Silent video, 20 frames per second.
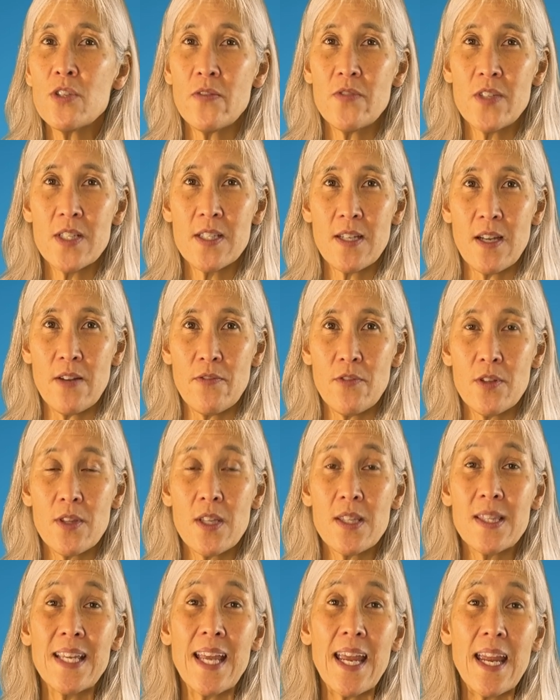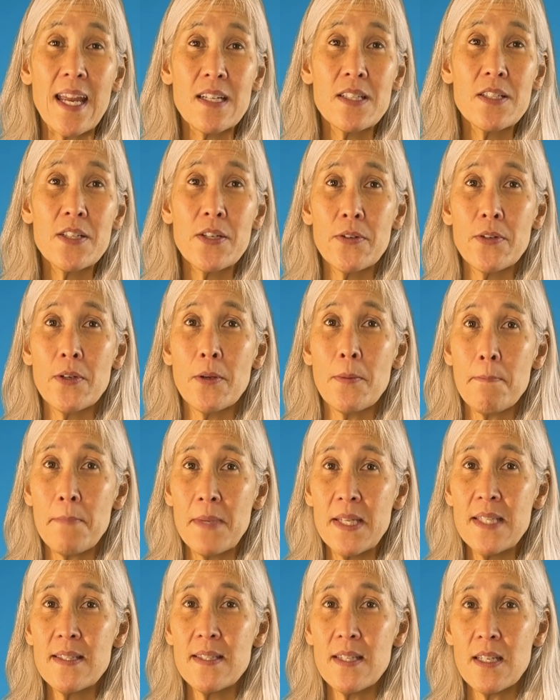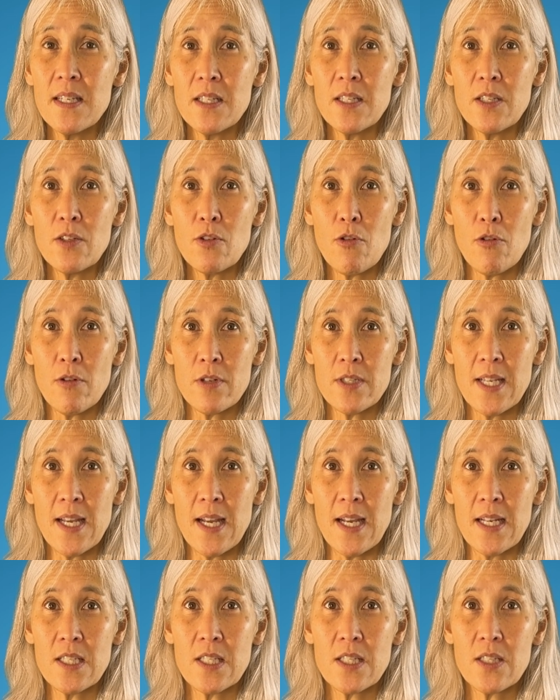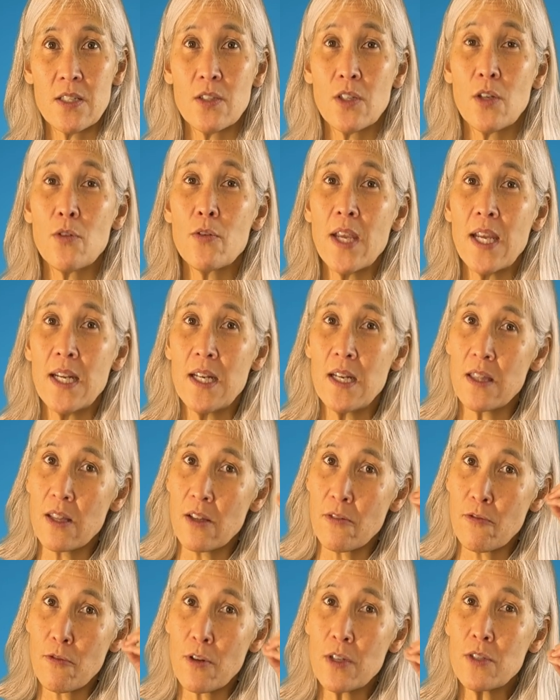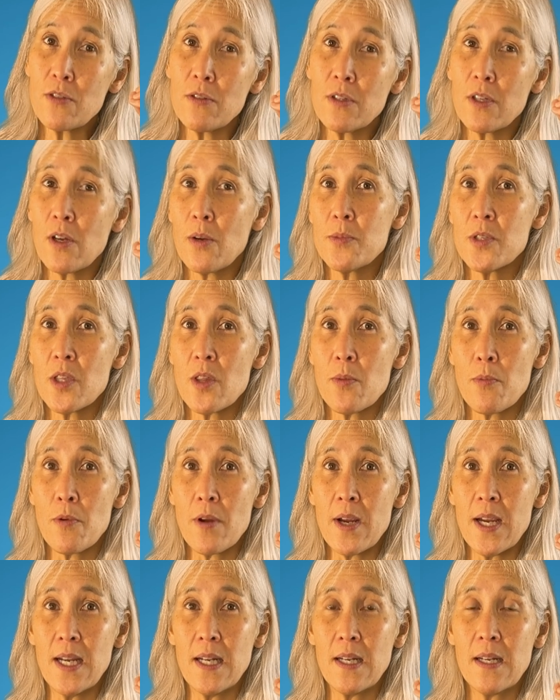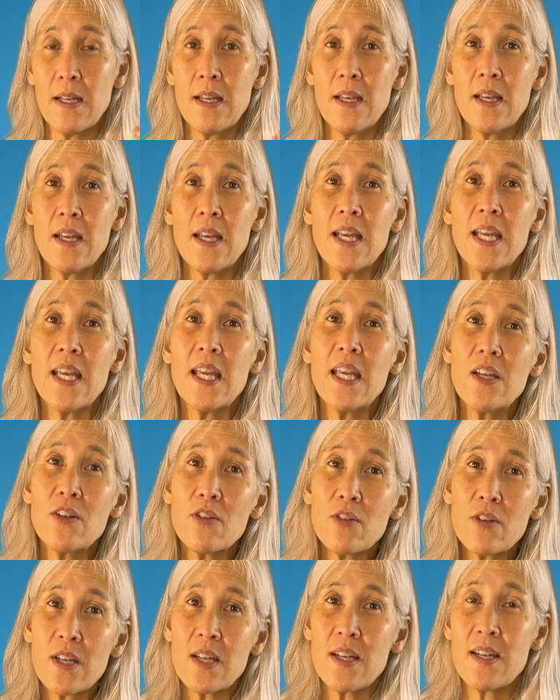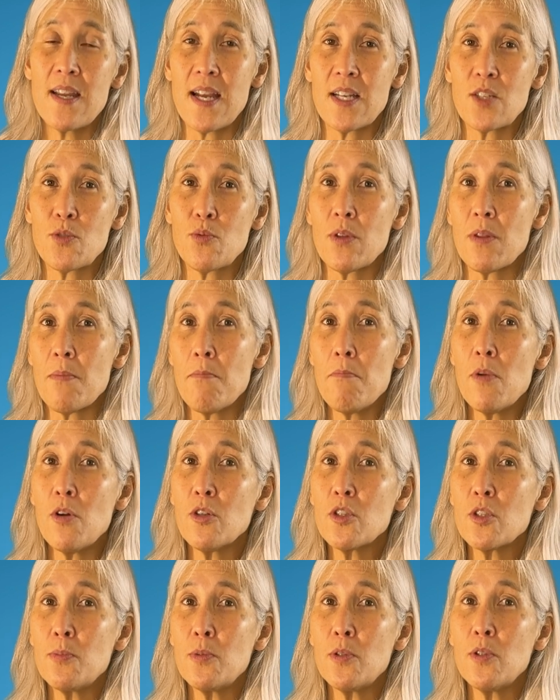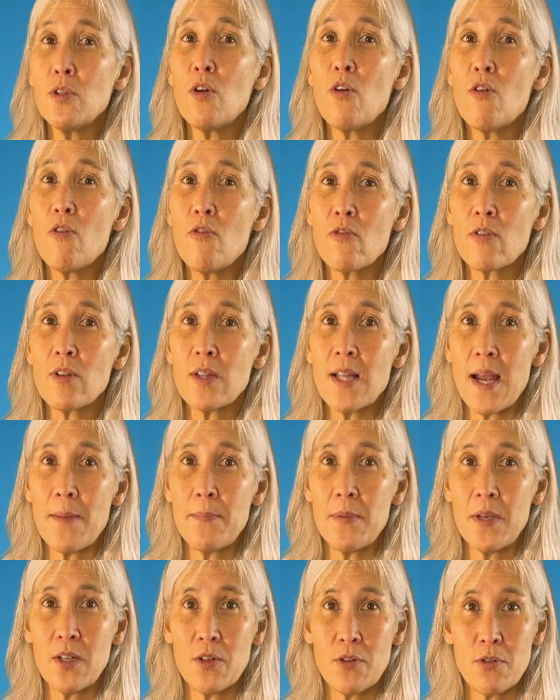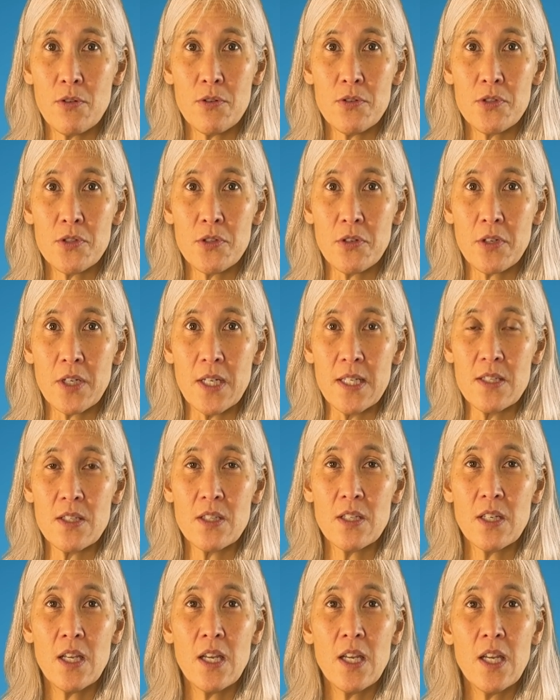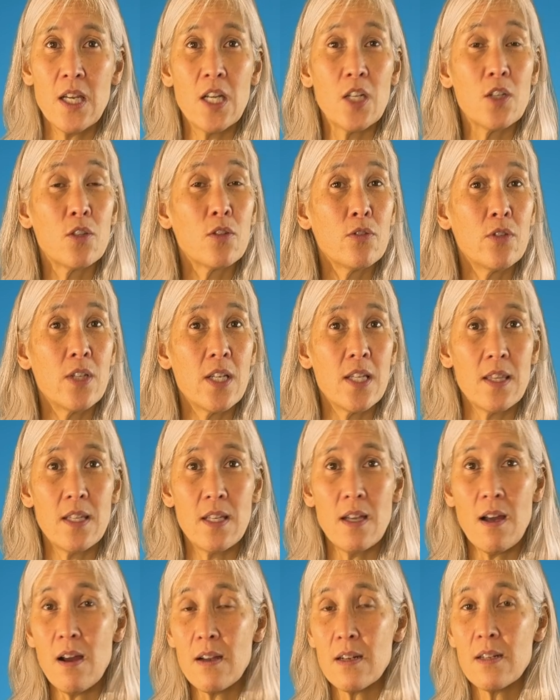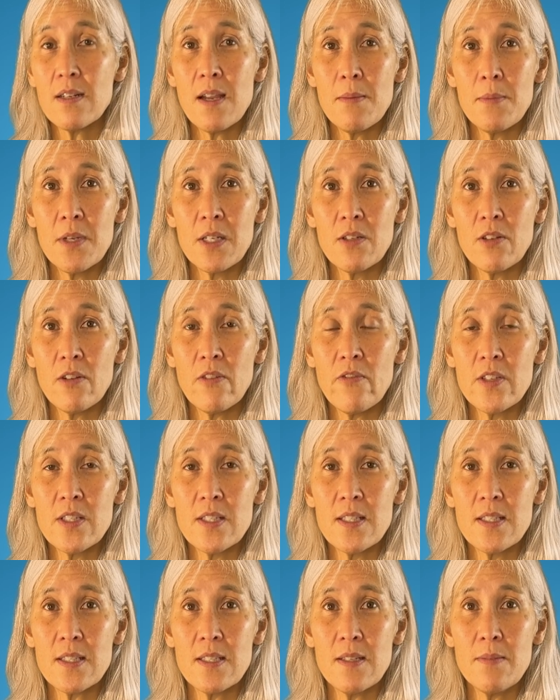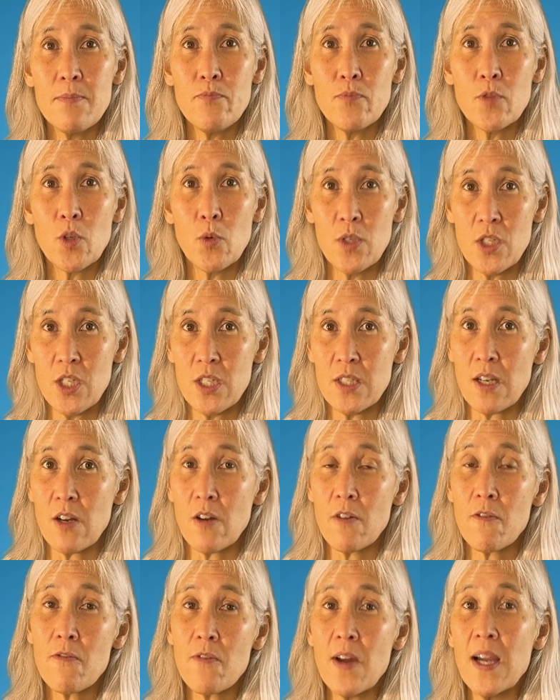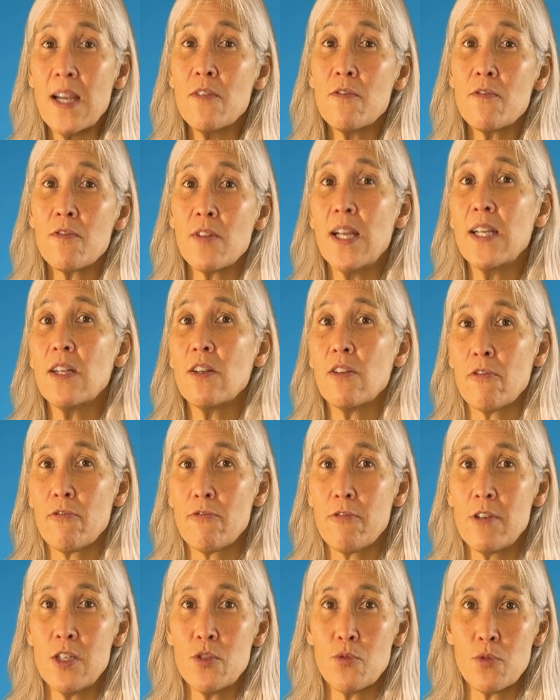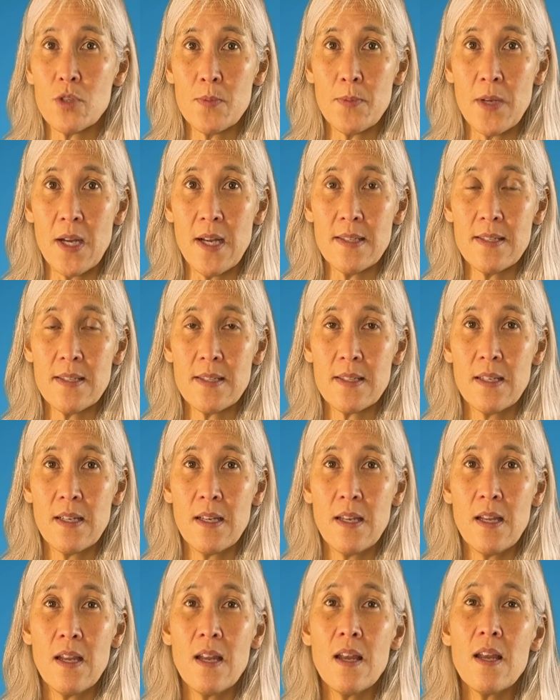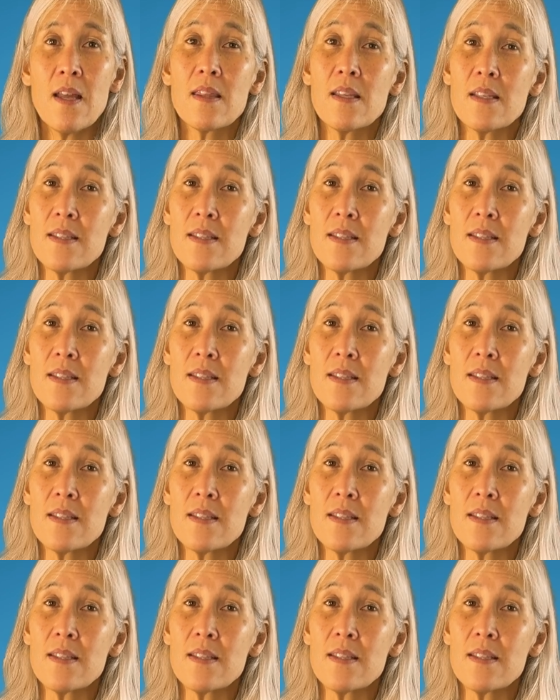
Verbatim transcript: have discovered that the anterior mid-cingulate cortex, located in the frontal lobes of the brain, interconnects with multiple overlapping neural circuits, including the autonomic nervous system, which is our fight, flight, or freeze response, the